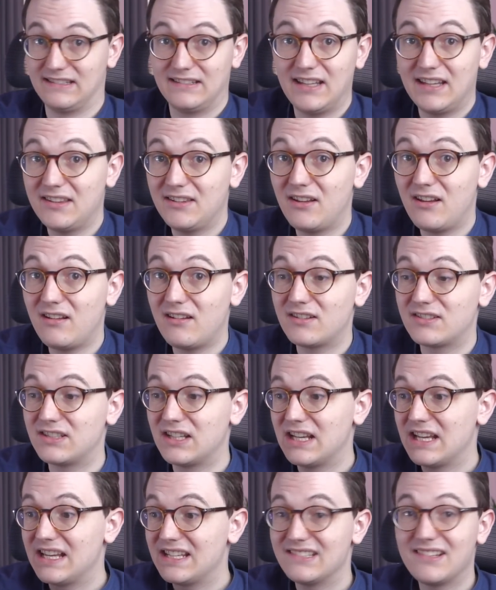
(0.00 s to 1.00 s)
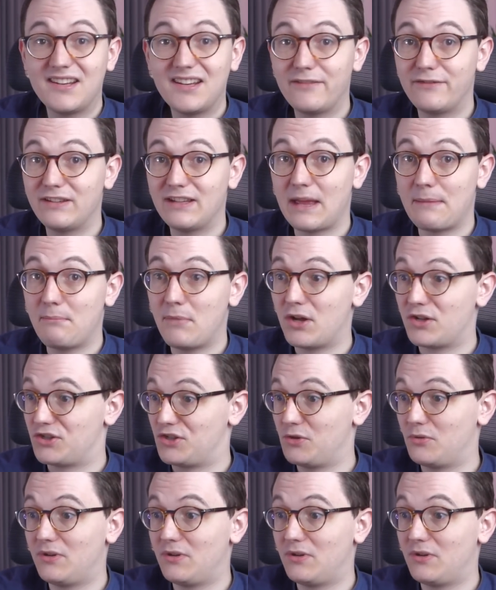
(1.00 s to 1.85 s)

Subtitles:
And $10 is not even that much.